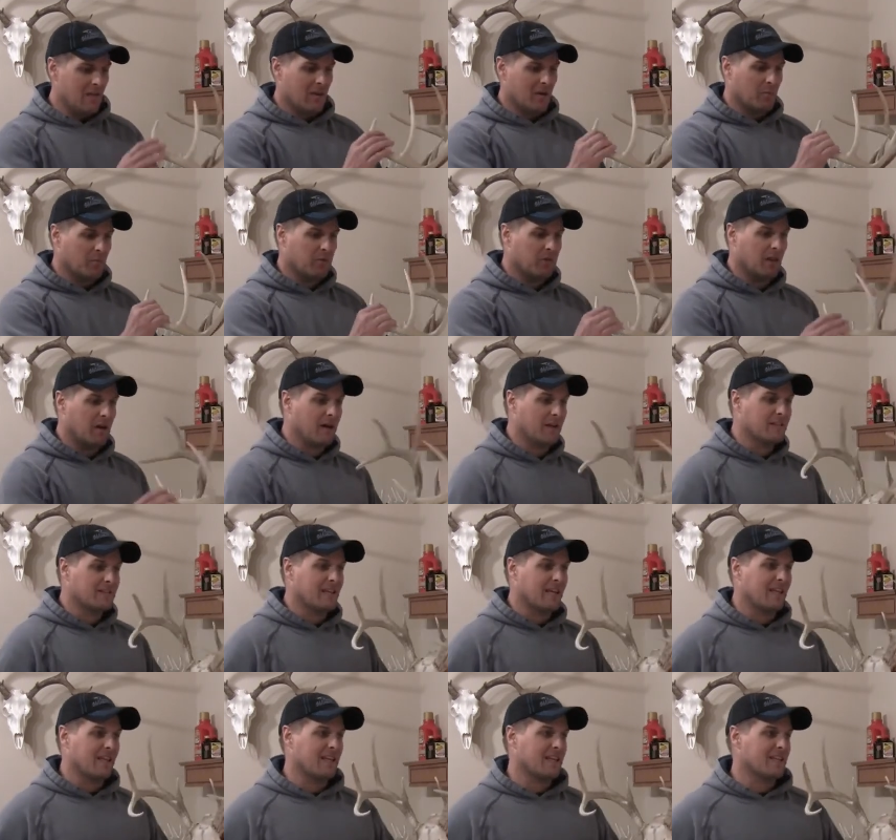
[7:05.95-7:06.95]
And then
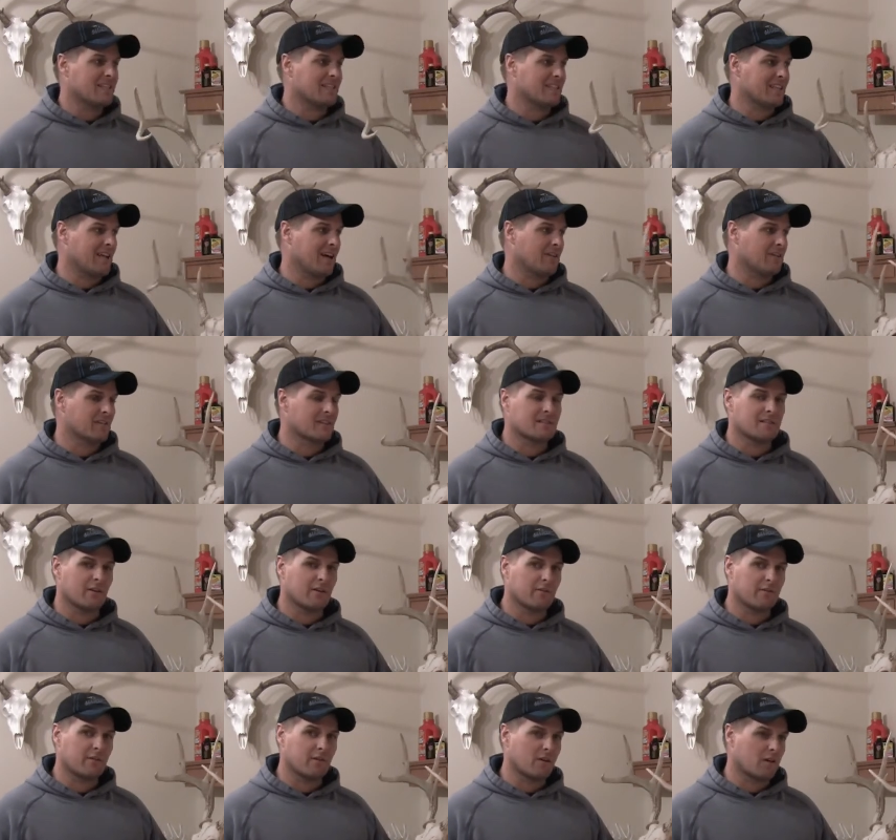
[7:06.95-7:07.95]
plus I let it sit out in the
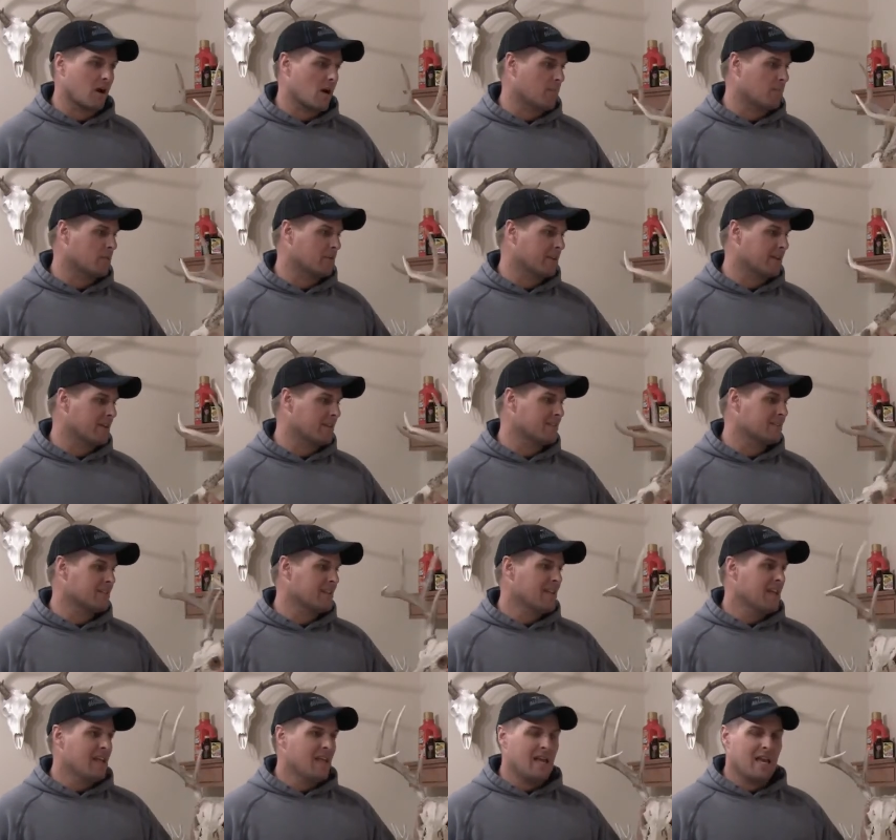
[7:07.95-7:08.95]
sun for a couple of days,